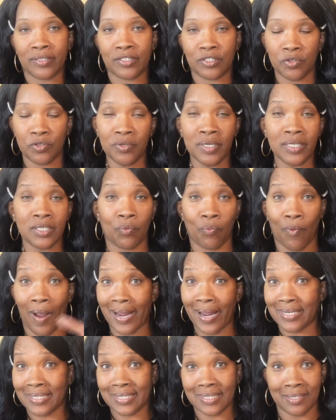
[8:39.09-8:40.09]
So you need to
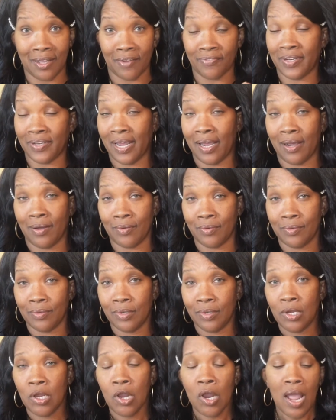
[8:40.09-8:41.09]
write this stuff down.
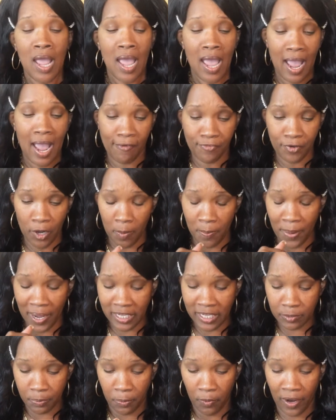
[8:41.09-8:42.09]
Have your
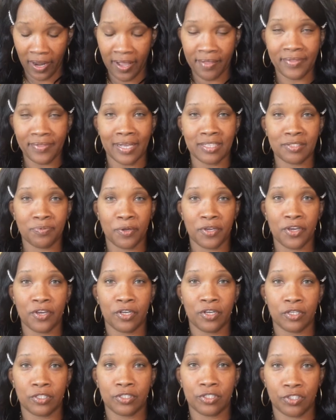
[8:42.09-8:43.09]
base point, and that's where you're
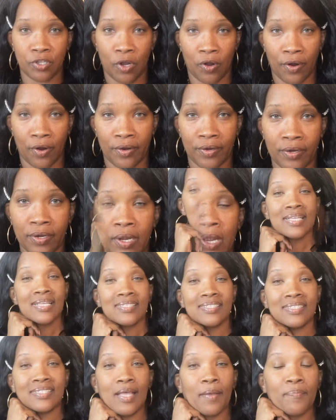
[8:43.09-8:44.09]
going to start.
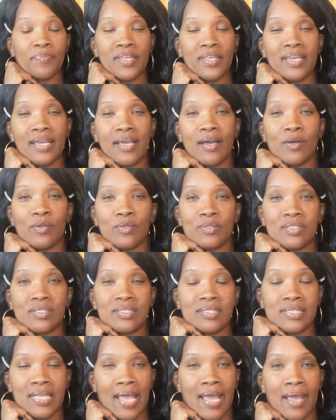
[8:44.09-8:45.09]
Something else
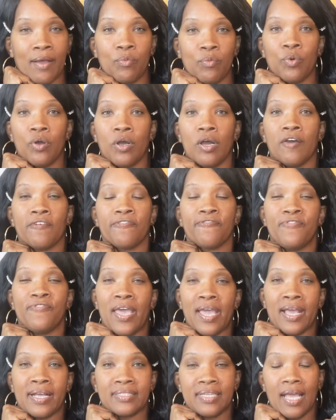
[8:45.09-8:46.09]
that will
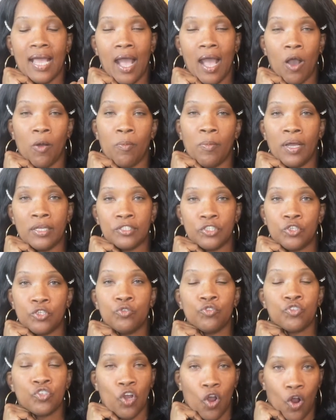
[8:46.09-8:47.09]
affect how much you
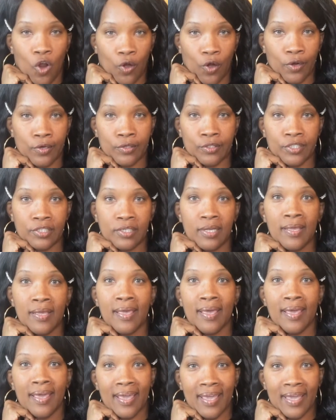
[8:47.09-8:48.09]
charge
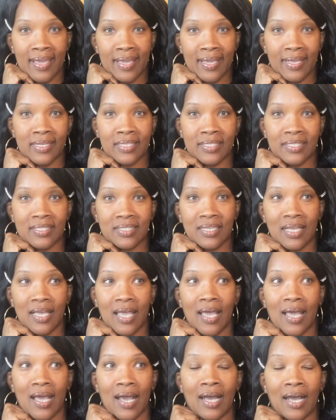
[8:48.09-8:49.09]
is
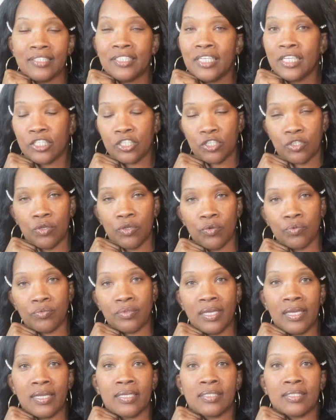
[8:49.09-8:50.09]
additional
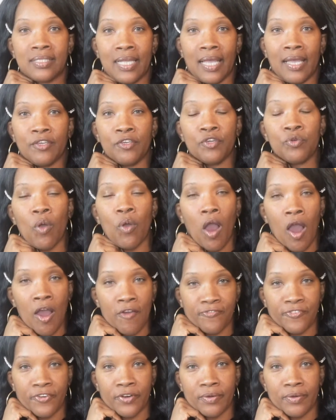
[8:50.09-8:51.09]
things that you
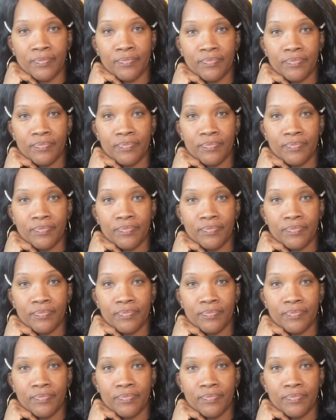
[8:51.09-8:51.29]
offer.